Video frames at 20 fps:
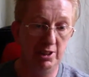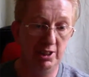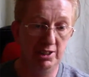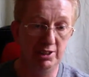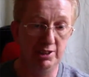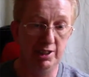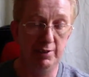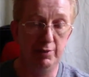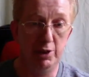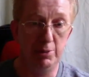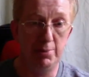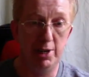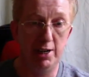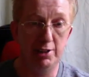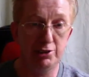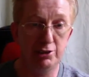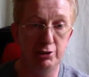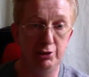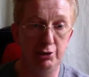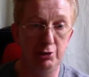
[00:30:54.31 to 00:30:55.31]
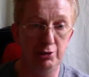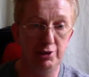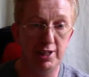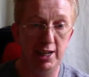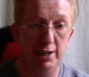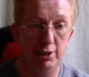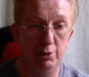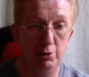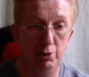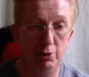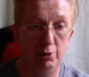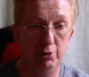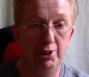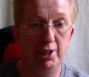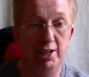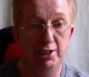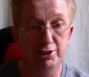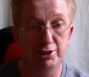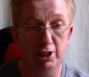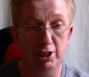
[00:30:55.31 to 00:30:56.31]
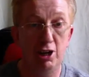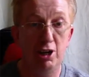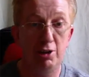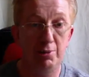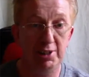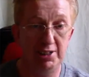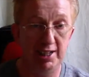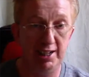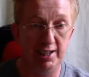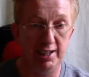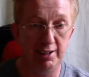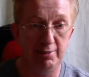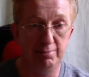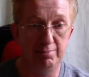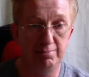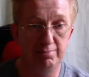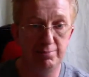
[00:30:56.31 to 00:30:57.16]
Because every Masternode they hold is a lottery ticket.